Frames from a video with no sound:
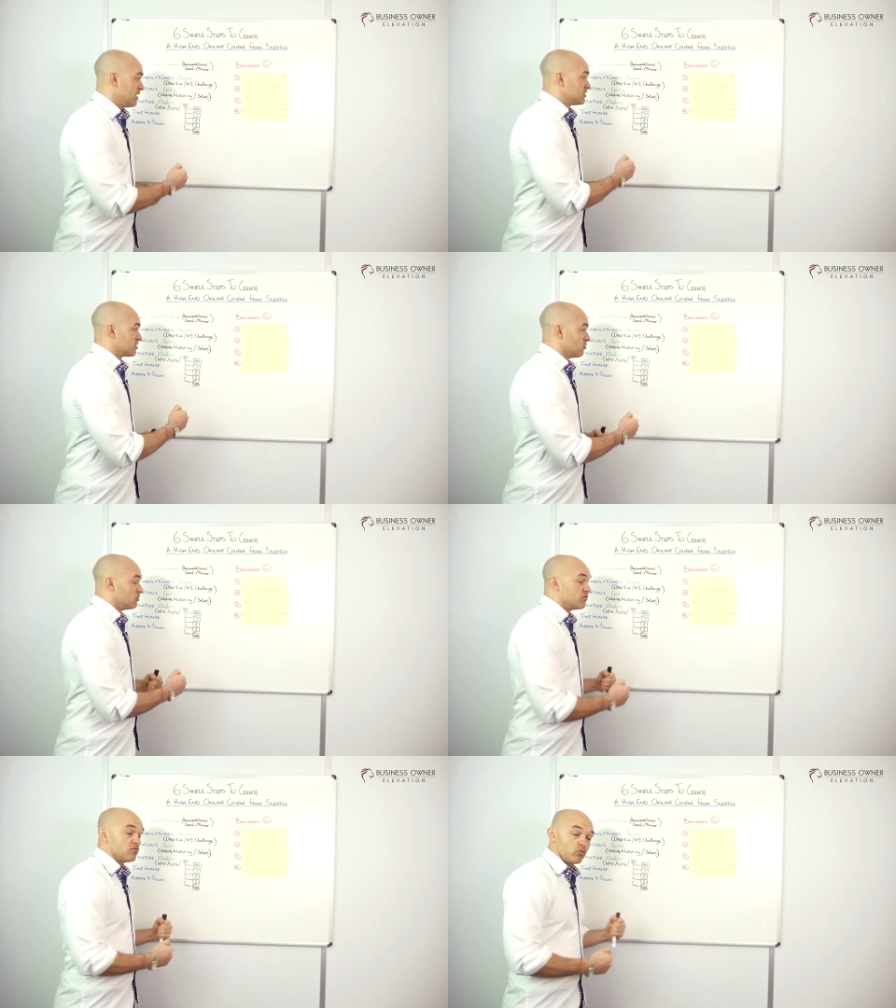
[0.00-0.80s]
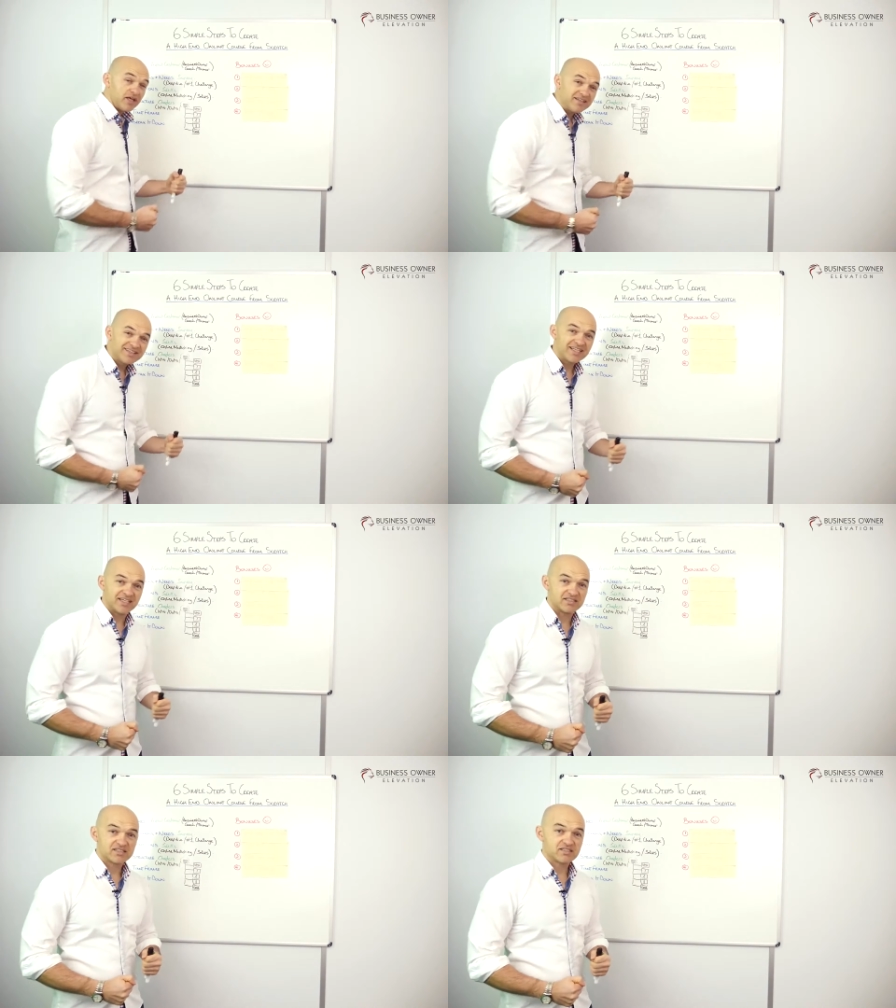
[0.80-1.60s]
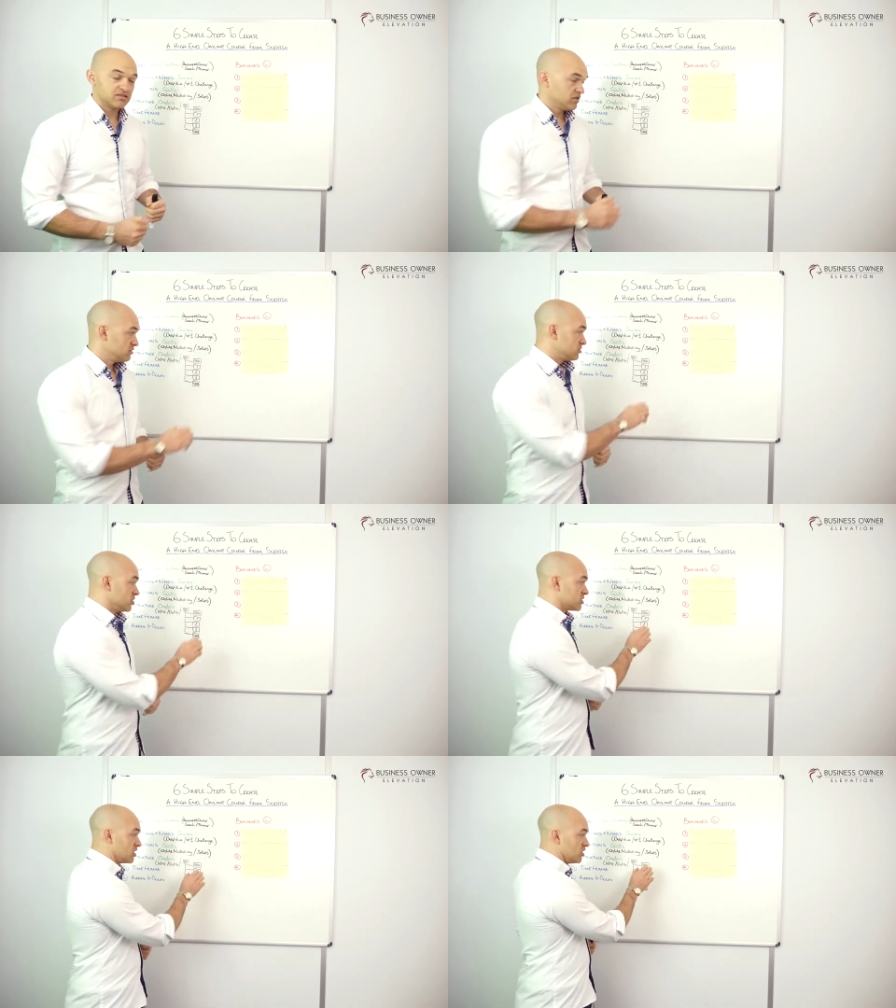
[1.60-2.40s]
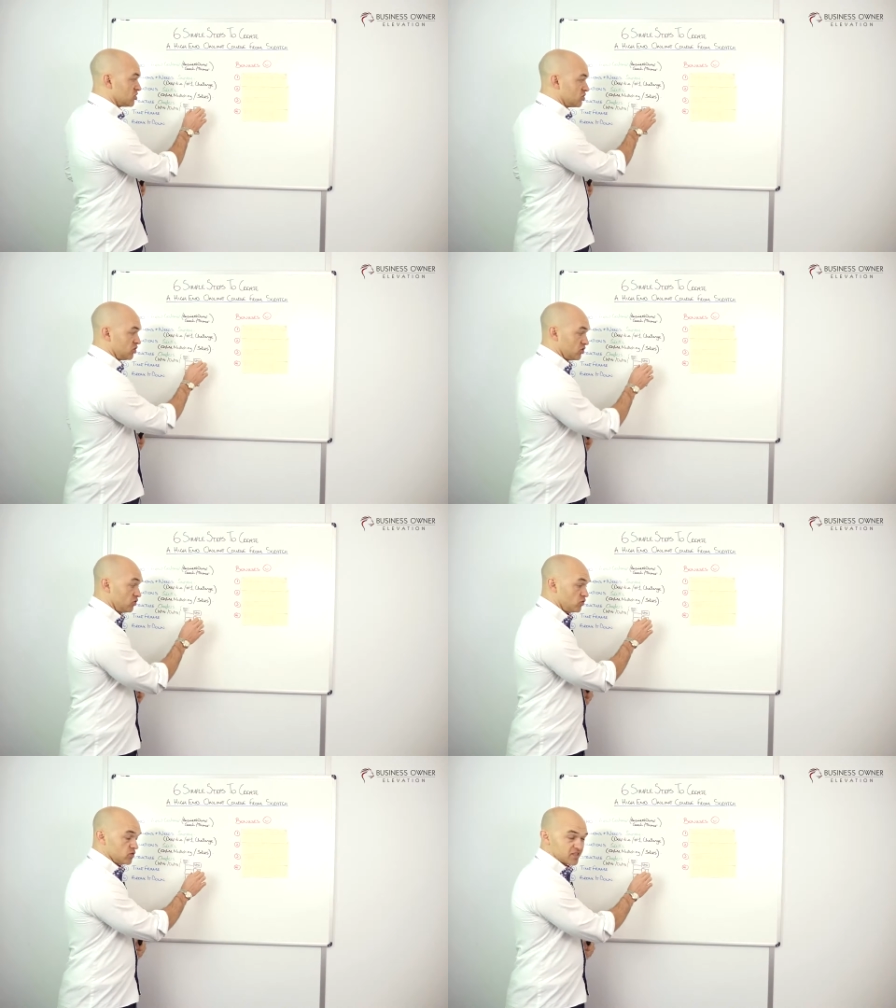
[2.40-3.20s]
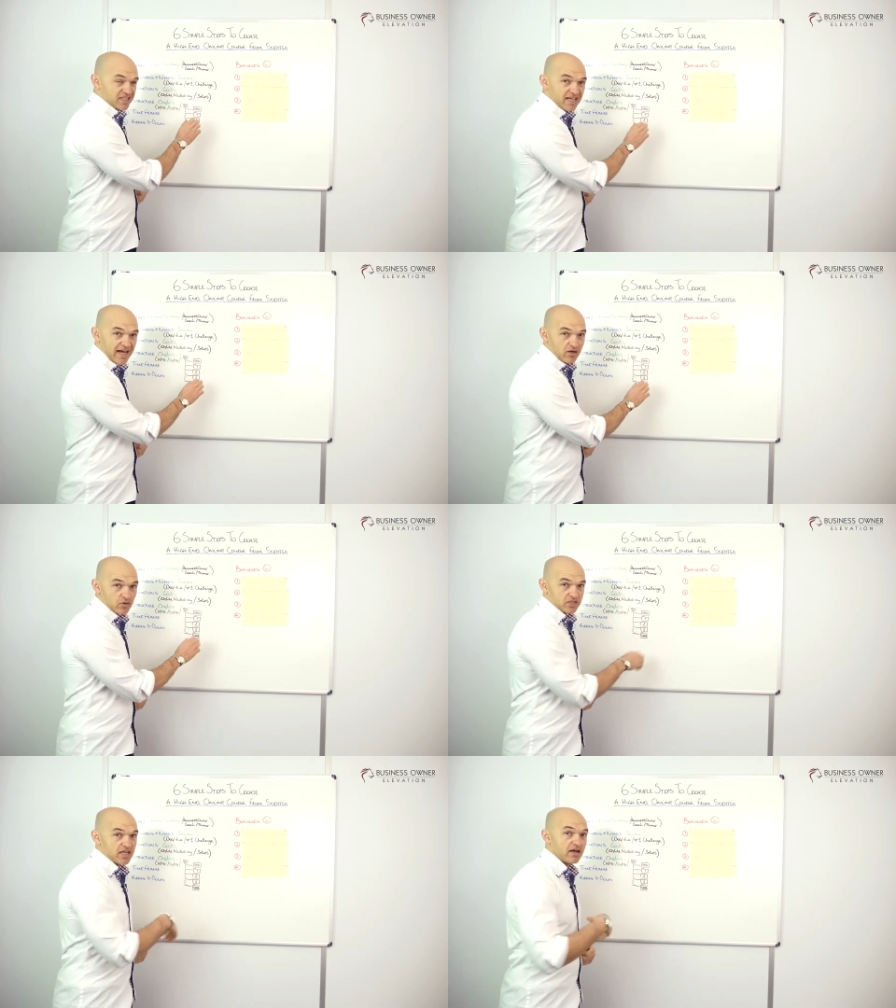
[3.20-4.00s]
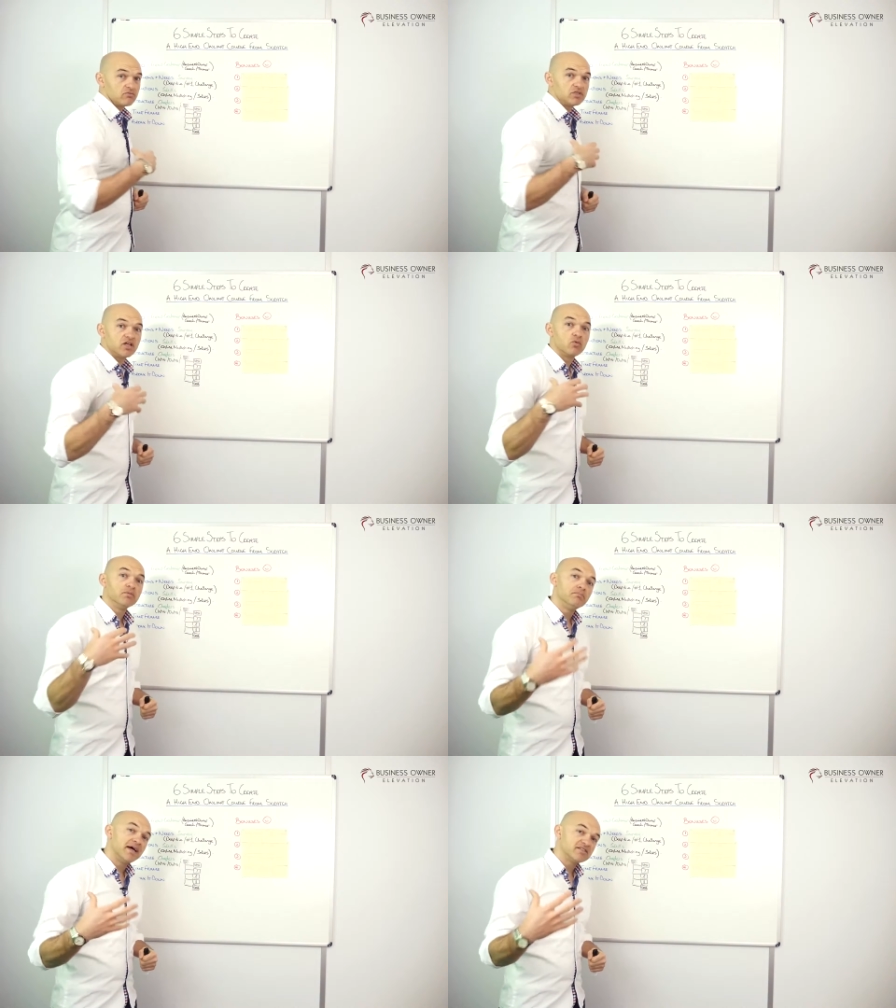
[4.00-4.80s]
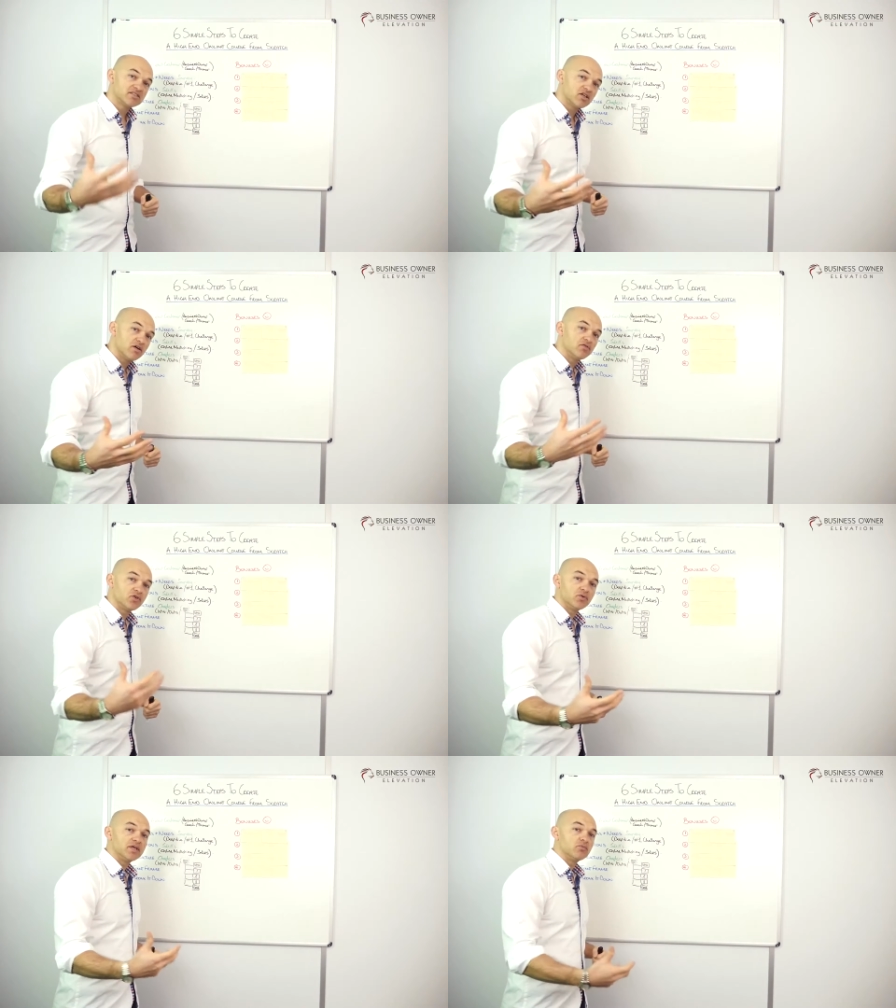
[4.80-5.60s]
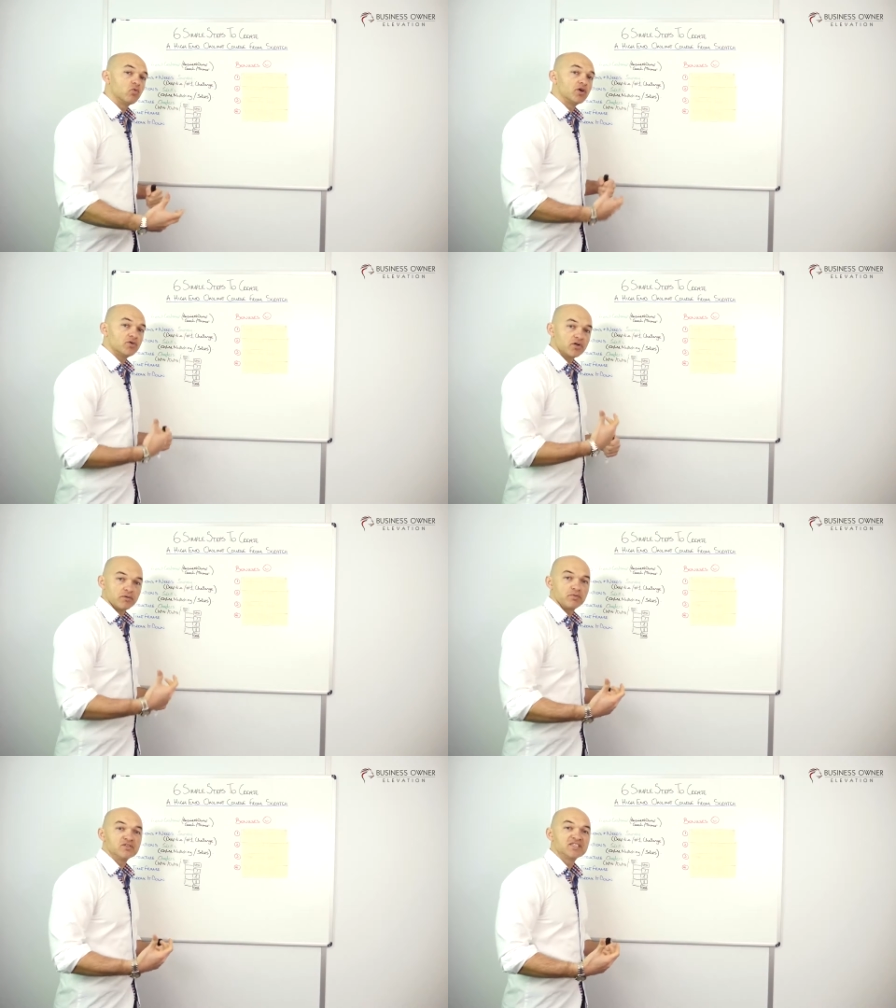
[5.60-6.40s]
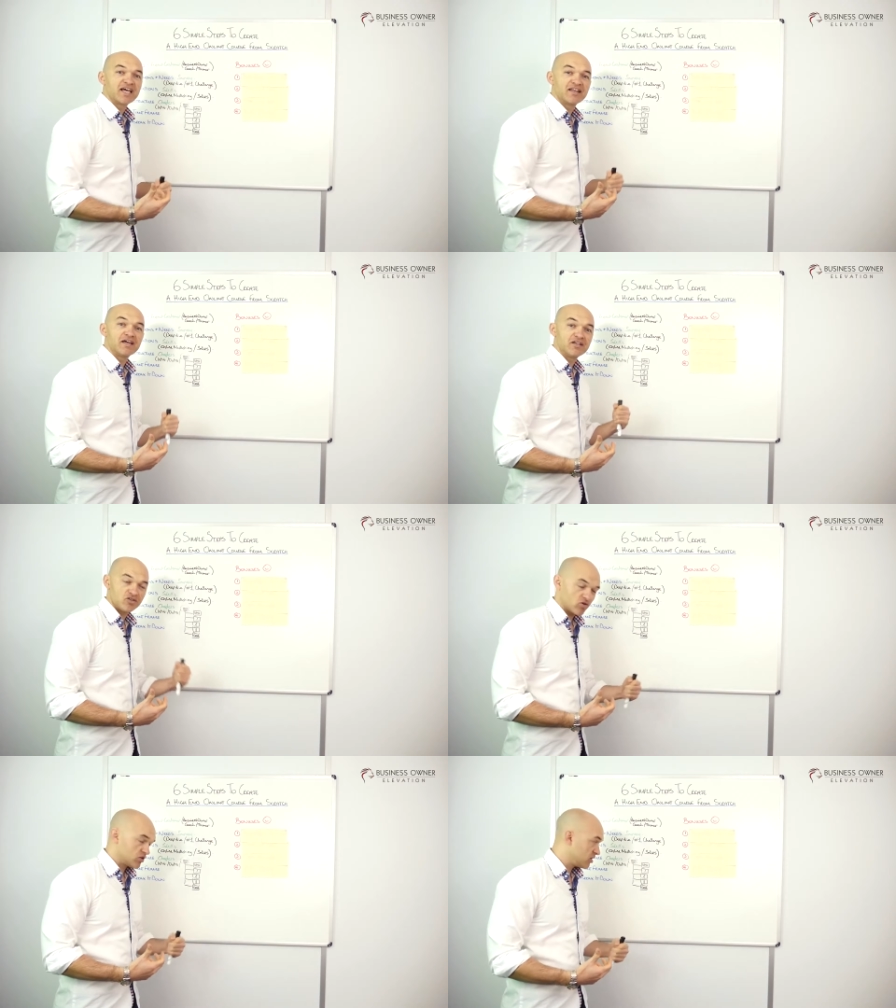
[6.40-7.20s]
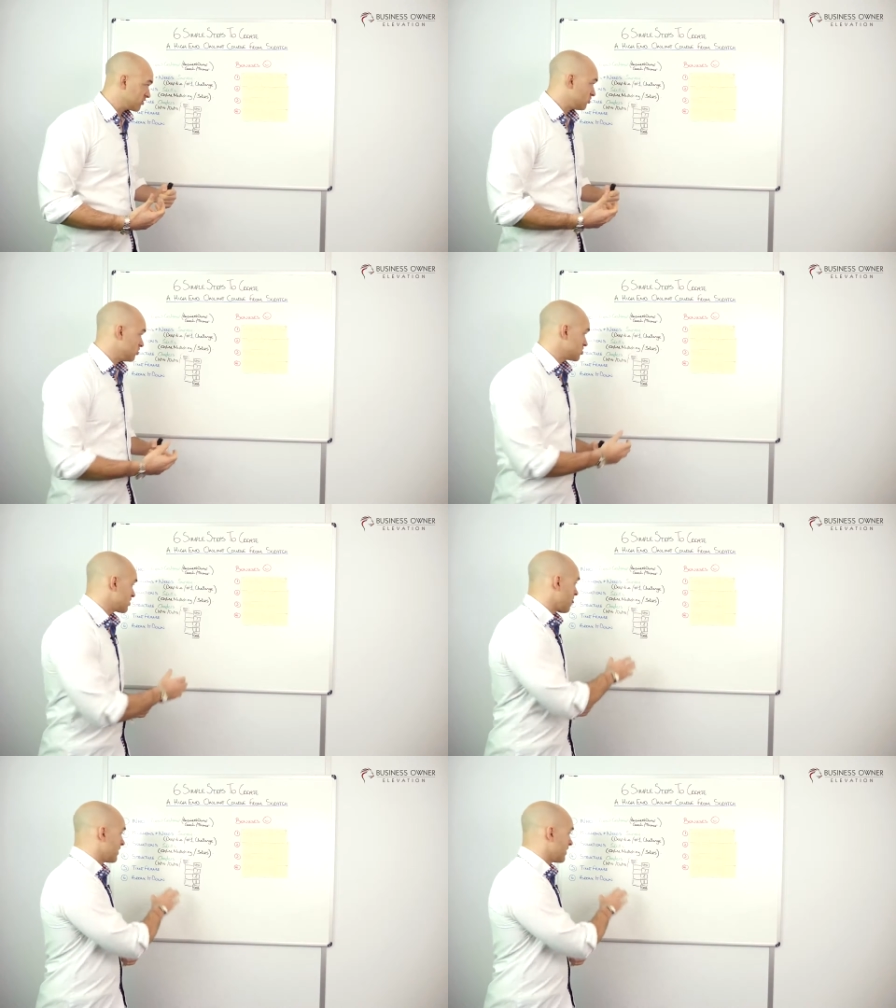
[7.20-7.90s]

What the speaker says: So with this, just use the language that would best serve you in what you're going to put together in your online course.